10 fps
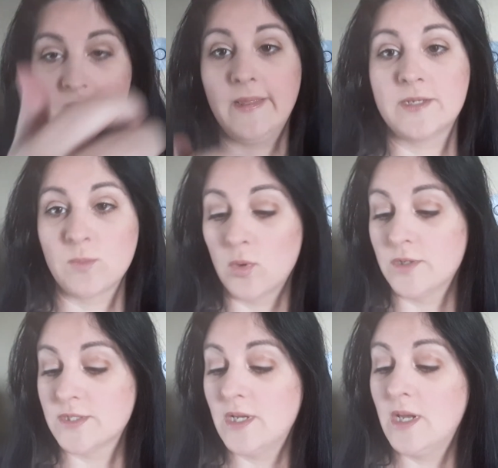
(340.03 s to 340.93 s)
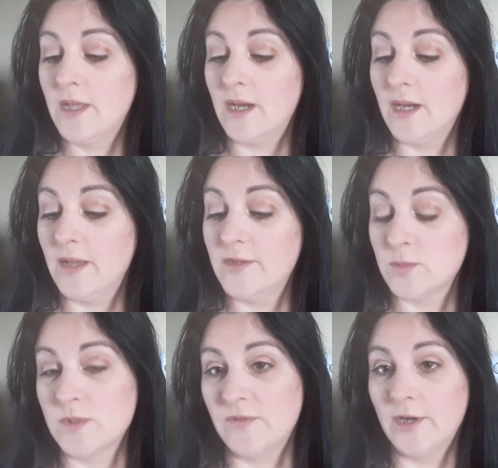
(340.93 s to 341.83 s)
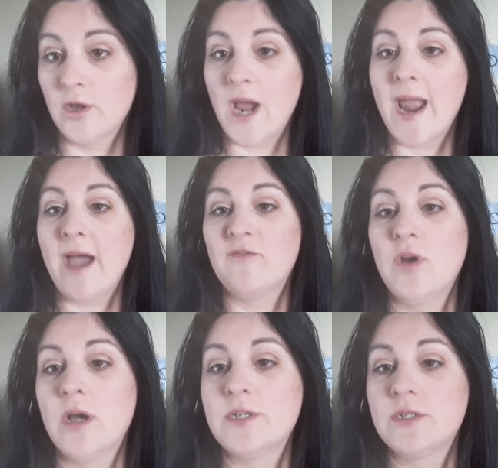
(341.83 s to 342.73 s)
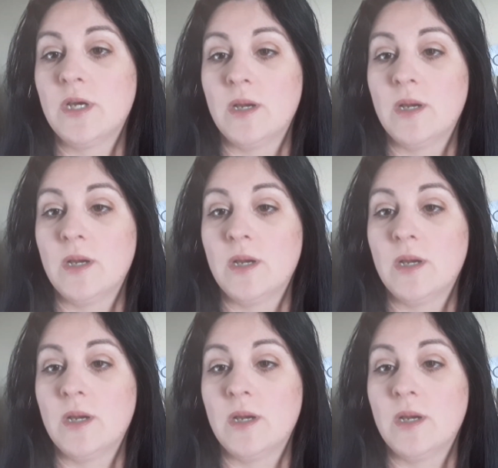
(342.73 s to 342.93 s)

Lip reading: I like s'mores. This one was very good. I have not,